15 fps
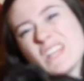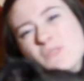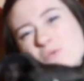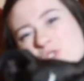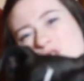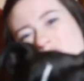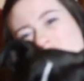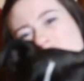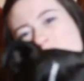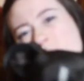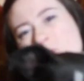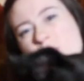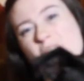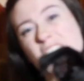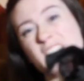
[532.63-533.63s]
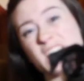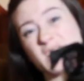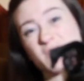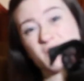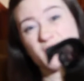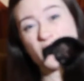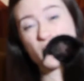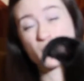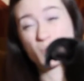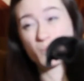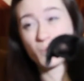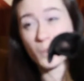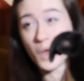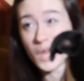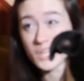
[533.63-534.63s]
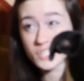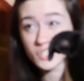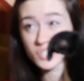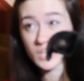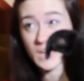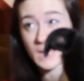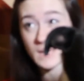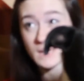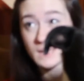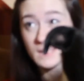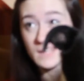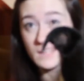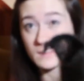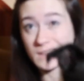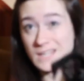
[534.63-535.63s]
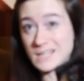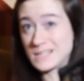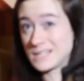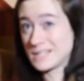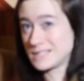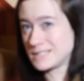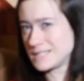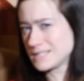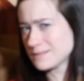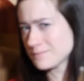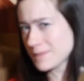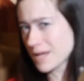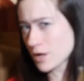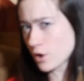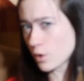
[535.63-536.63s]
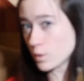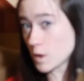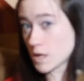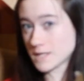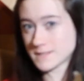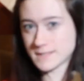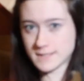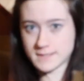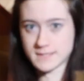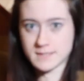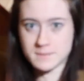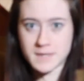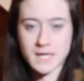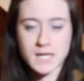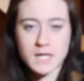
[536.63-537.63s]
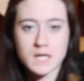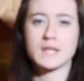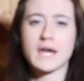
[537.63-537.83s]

It was just alright. It felt rushed and it, the ending didn't make a whole lot of sense to me.